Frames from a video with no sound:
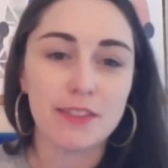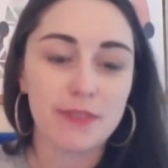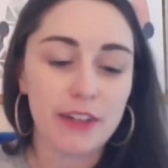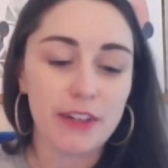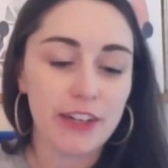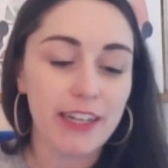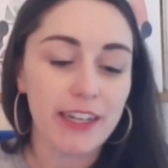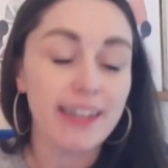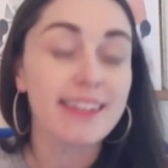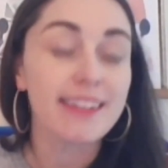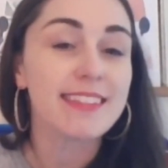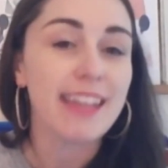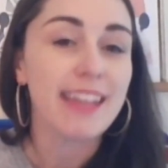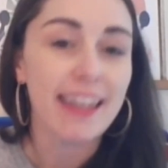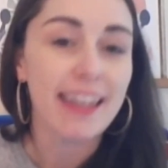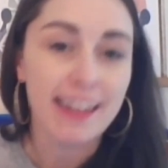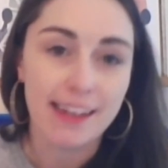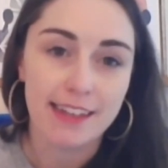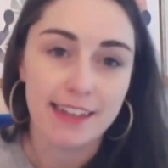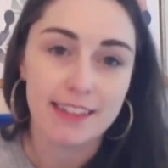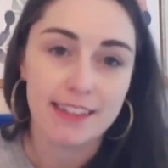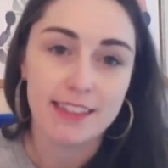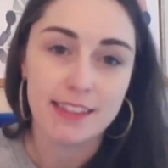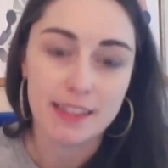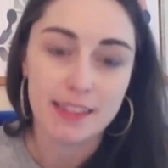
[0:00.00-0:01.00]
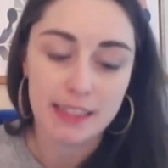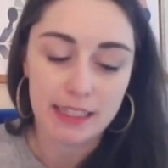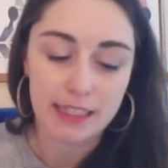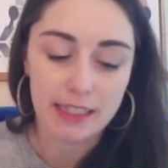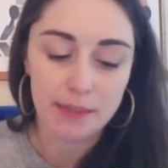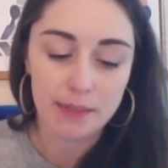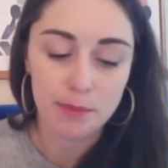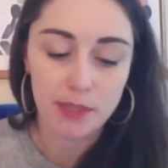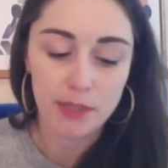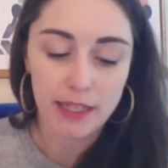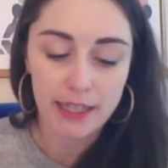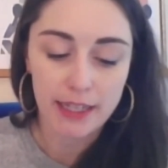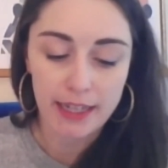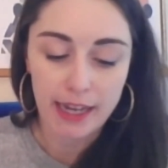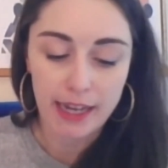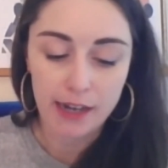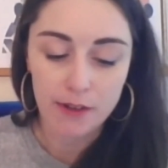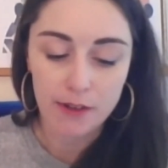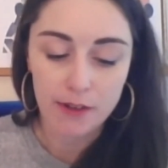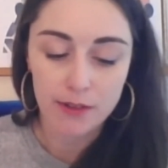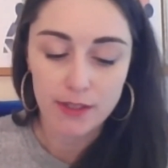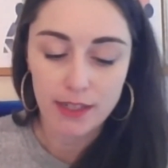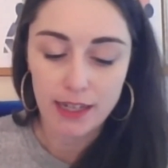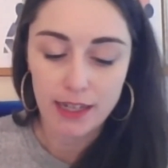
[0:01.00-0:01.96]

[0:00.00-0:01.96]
very exciting to see it played out.